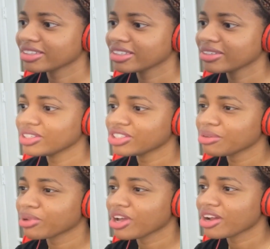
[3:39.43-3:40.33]
Isn't she
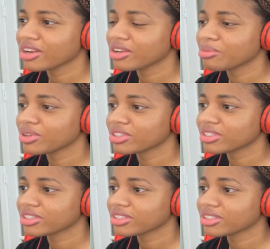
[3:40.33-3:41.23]
blonde?
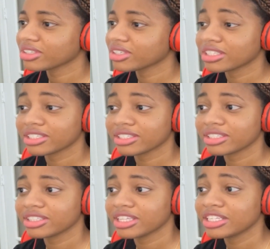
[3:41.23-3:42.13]

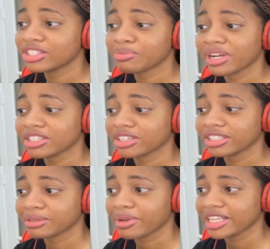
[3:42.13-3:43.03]
Instrumental
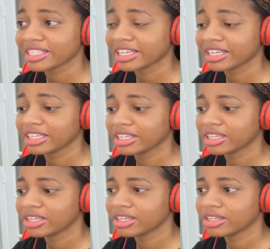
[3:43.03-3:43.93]
is amazing.
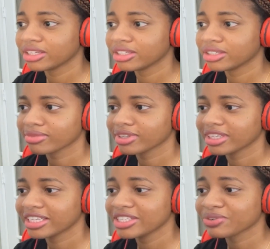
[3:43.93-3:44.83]

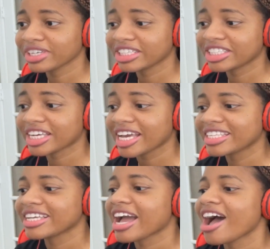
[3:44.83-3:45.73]
He's really
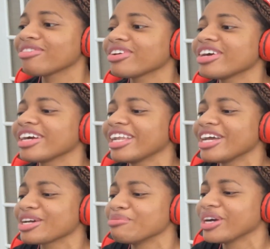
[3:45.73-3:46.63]
chasing after her
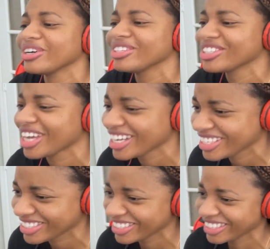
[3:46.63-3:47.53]
like Michael
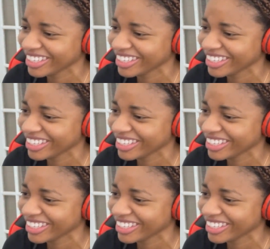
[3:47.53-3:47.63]
Jackson.